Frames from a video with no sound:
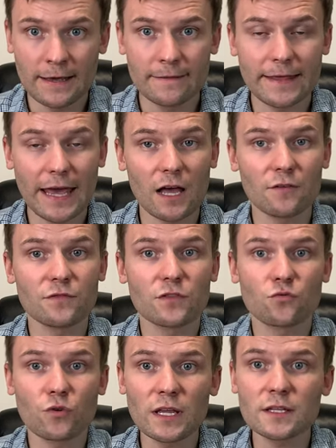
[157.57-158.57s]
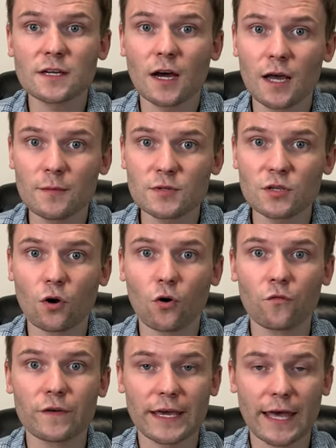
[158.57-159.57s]
They have three types
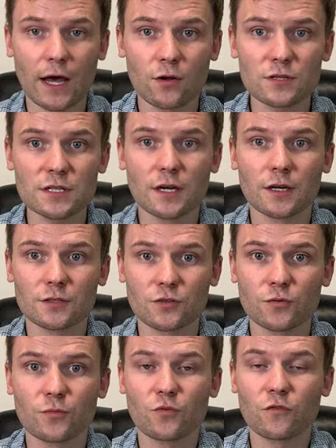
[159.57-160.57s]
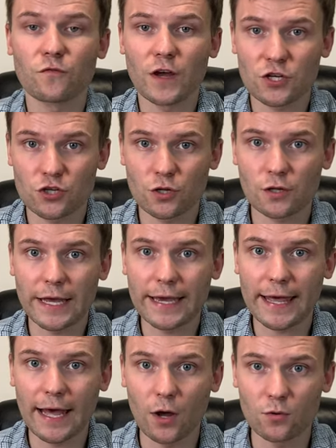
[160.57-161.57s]
of accounts under professional
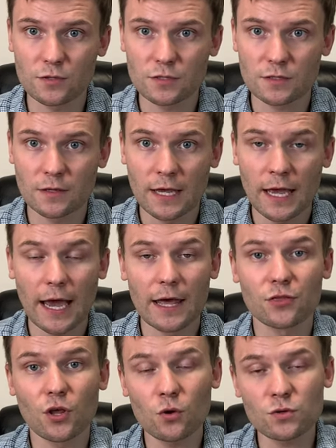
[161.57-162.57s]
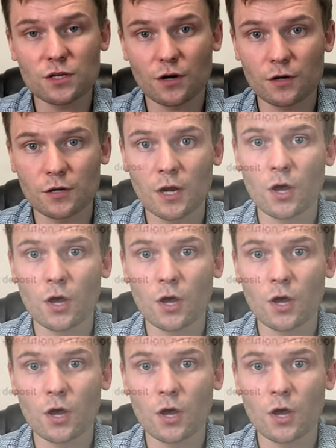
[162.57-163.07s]
accounts, and those are